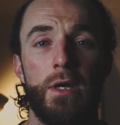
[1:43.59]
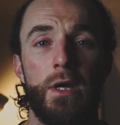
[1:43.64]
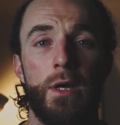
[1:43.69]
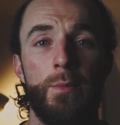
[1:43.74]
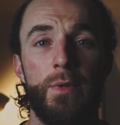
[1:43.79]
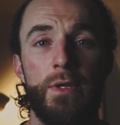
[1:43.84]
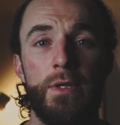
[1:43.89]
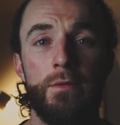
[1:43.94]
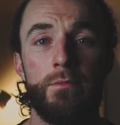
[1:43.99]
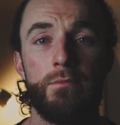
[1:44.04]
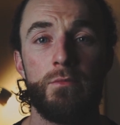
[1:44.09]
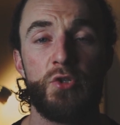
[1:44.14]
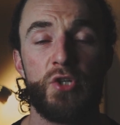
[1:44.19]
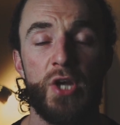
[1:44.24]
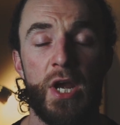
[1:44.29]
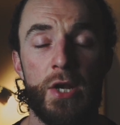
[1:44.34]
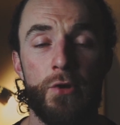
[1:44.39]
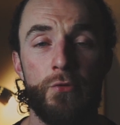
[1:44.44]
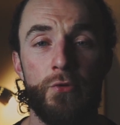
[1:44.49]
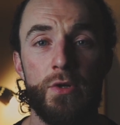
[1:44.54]
I mean,
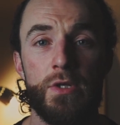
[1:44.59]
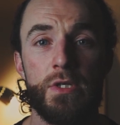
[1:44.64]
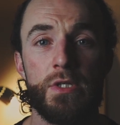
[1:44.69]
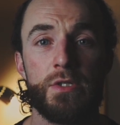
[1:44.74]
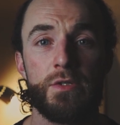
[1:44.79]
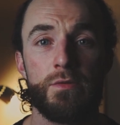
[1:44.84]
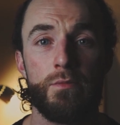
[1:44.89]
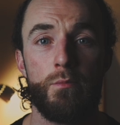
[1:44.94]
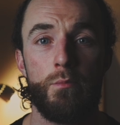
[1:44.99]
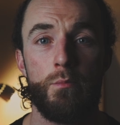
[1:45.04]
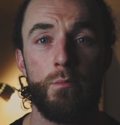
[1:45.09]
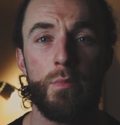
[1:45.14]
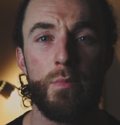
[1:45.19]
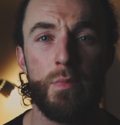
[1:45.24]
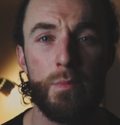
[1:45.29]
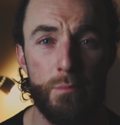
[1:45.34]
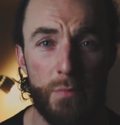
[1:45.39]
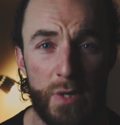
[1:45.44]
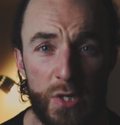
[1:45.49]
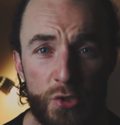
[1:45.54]
January's
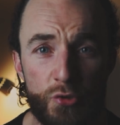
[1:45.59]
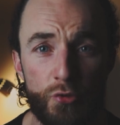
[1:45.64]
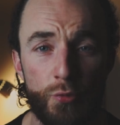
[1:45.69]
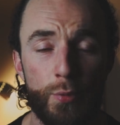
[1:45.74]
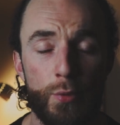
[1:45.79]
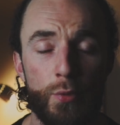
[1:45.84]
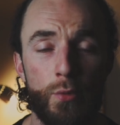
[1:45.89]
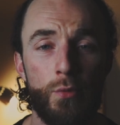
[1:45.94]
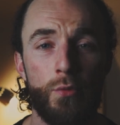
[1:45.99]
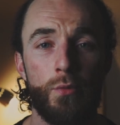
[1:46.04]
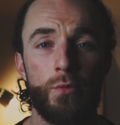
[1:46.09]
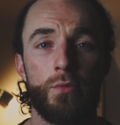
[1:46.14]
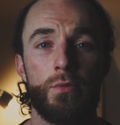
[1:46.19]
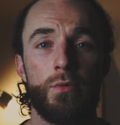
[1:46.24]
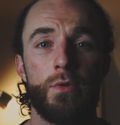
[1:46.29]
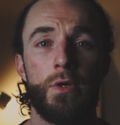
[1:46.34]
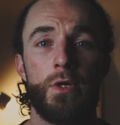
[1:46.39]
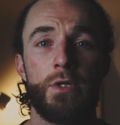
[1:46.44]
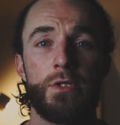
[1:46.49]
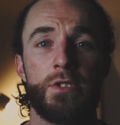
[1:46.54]
miserable
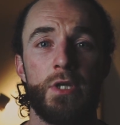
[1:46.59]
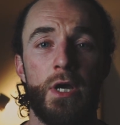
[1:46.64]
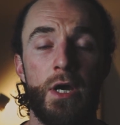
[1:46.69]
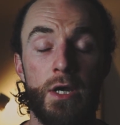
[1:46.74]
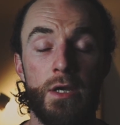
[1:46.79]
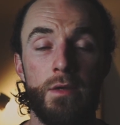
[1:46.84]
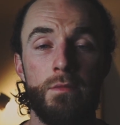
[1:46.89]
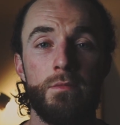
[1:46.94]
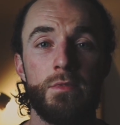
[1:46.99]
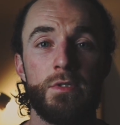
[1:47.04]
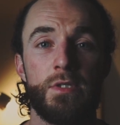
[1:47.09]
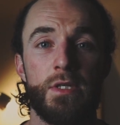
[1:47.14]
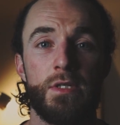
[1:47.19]
at times.